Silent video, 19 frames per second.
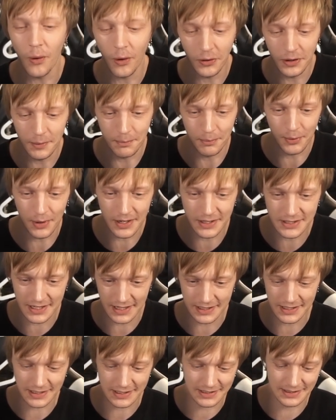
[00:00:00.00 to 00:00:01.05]
on the bridge
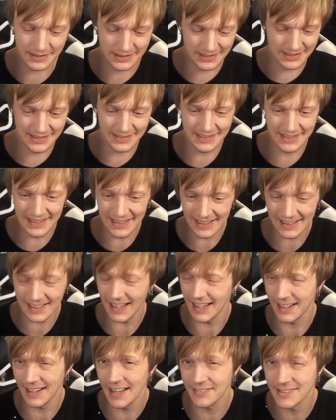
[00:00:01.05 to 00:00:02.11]
and just still
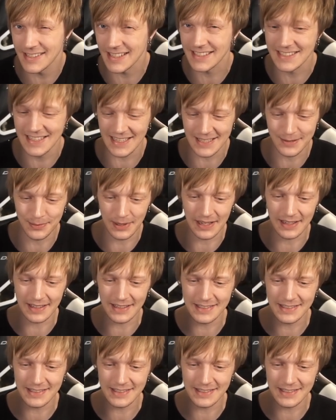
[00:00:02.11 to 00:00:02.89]
kind of have success with it.